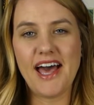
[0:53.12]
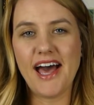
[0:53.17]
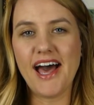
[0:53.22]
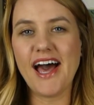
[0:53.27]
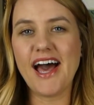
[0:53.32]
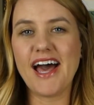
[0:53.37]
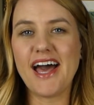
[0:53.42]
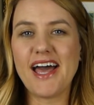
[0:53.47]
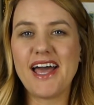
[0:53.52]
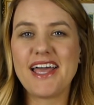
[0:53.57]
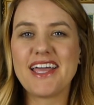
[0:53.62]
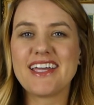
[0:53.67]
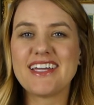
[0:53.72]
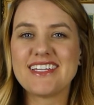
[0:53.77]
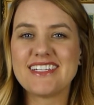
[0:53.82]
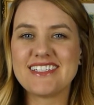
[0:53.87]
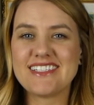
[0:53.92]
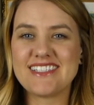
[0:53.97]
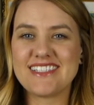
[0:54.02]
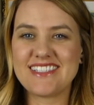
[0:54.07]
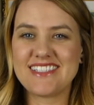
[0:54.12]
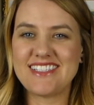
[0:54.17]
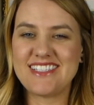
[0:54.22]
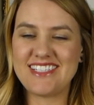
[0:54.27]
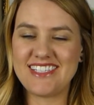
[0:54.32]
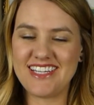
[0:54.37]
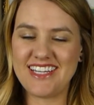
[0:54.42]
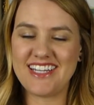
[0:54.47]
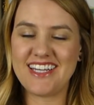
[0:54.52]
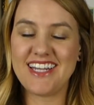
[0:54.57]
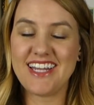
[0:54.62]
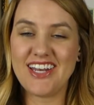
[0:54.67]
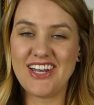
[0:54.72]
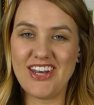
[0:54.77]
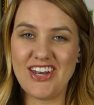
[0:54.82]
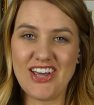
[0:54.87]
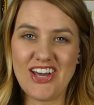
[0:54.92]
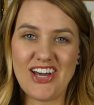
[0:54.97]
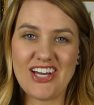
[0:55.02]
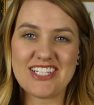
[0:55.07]
I did
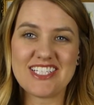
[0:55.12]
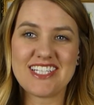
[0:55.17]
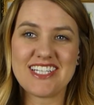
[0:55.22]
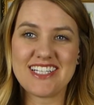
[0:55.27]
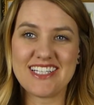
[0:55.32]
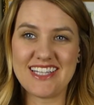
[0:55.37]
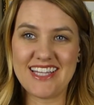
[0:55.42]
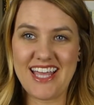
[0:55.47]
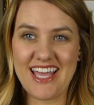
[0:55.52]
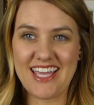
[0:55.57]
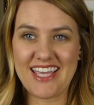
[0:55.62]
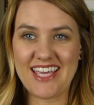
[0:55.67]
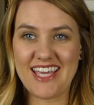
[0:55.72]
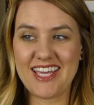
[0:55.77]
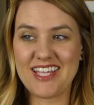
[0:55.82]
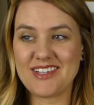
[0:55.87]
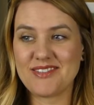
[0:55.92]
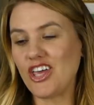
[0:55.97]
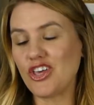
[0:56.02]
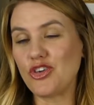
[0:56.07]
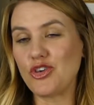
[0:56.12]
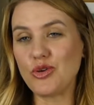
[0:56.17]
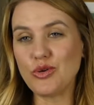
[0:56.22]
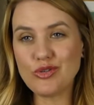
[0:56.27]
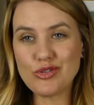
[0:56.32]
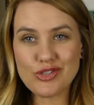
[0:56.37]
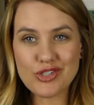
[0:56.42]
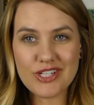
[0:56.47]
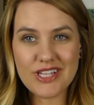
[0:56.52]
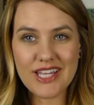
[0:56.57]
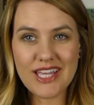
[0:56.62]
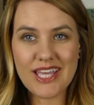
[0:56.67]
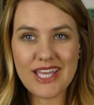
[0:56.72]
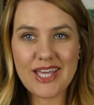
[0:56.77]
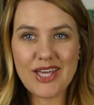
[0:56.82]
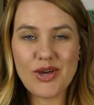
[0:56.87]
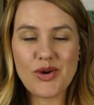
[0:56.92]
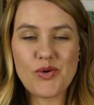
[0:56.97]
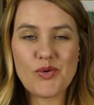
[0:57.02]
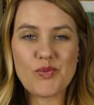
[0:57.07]
not like it.
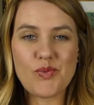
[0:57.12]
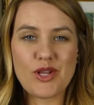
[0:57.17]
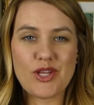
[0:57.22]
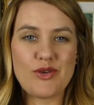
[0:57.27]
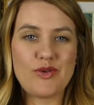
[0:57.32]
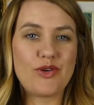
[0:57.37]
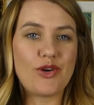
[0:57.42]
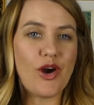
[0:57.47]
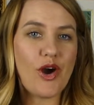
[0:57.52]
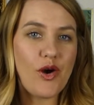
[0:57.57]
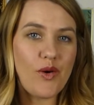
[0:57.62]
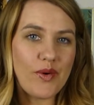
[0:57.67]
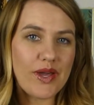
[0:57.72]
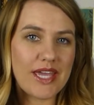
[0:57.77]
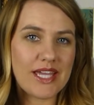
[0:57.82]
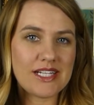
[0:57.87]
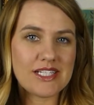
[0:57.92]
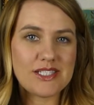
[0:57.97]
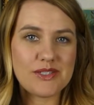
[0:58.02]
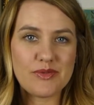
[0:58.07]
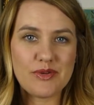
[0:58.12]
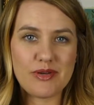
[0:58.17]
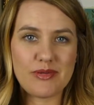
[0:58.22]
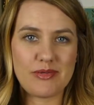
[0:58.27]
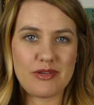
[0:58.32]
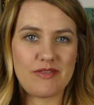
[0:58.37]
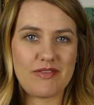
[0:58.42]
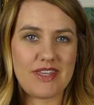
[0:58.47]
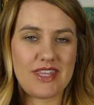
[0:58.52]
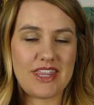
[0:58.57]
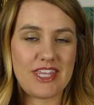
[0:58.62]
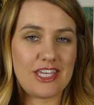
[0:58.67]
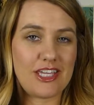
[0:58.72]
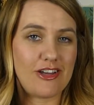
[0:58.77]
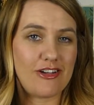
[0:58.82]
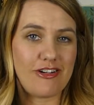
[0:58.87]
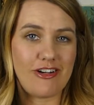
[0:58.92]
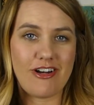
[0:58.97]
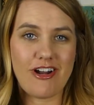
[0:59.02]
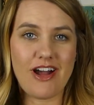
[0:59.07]
Usually, when you go into a movie
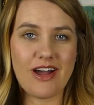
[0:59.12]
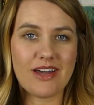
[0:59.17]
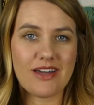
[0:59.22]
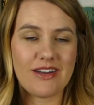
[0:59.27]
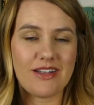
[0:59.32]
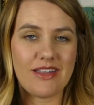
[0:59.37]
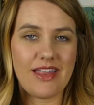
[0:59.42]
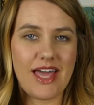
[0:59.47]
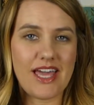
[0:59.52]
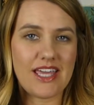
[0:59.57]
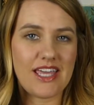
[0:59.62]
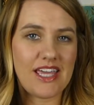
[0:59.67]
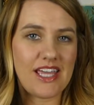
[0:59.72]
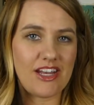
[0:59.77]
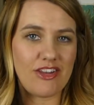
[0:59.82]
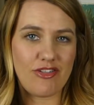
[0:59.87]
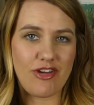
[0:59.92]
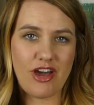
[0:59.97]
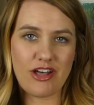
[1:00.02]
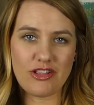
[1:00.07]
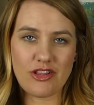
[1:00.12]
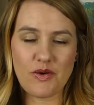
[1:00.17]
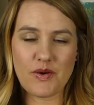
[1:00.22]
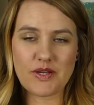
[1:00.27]
thinking you're not gonna like it, you got low